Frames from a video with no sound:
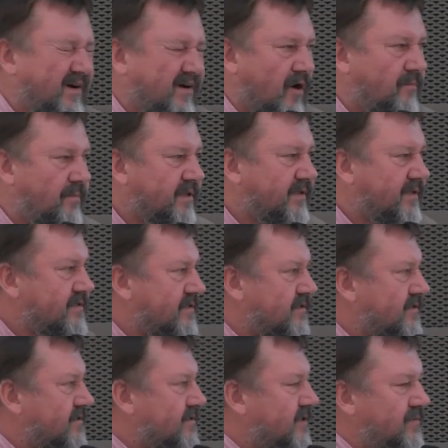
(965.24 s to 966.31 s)

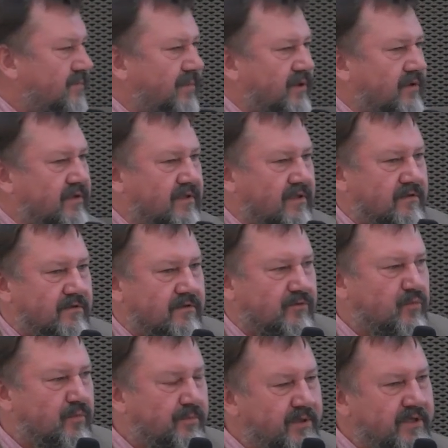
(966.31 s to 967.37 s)
competences important
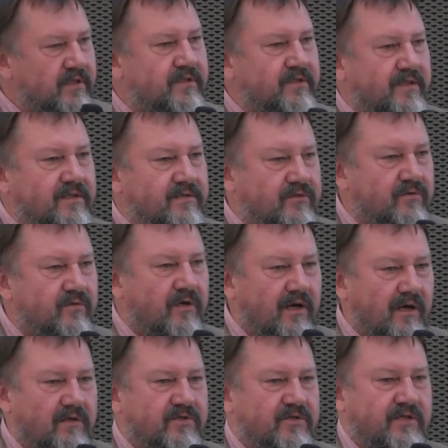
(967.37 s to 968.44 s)
to build a school
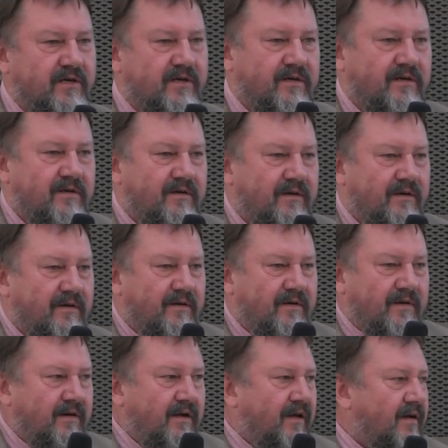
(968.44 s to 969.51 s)
culture
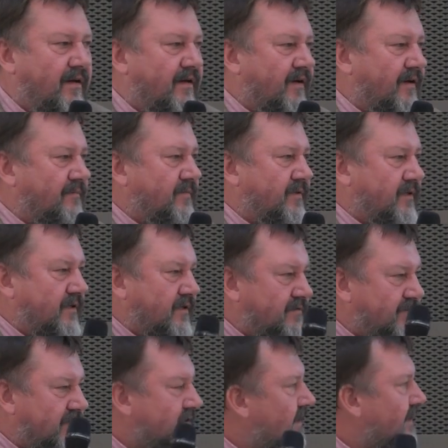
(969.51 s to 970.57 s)
in
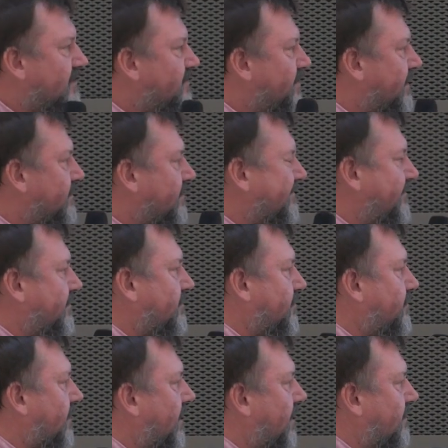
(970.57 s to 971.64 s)
different aspects of that
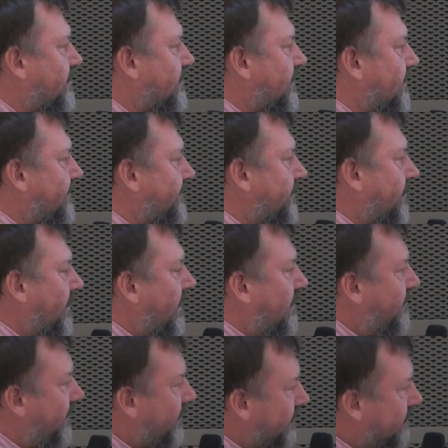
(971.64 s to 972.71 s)
school culture.
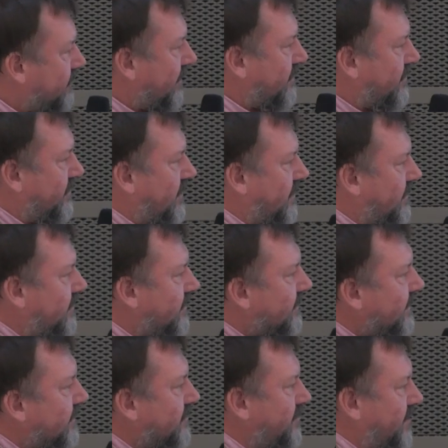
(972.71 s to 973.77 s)
Third area,
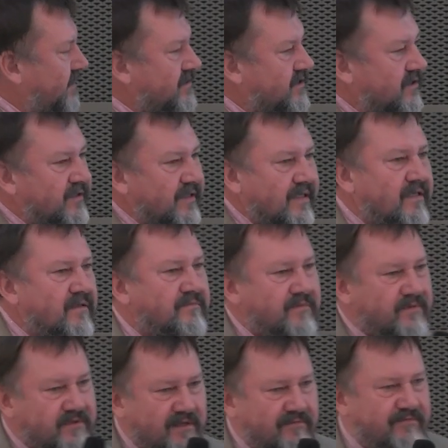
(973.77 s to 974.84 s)
interpersonal,
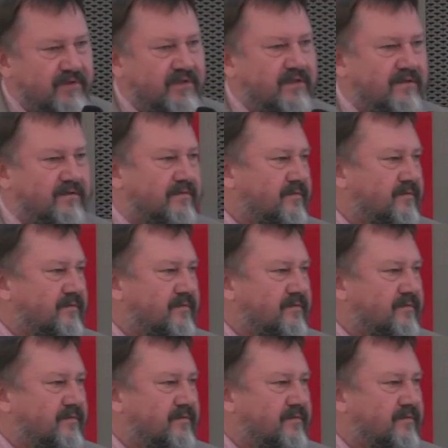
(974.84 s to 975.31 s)
something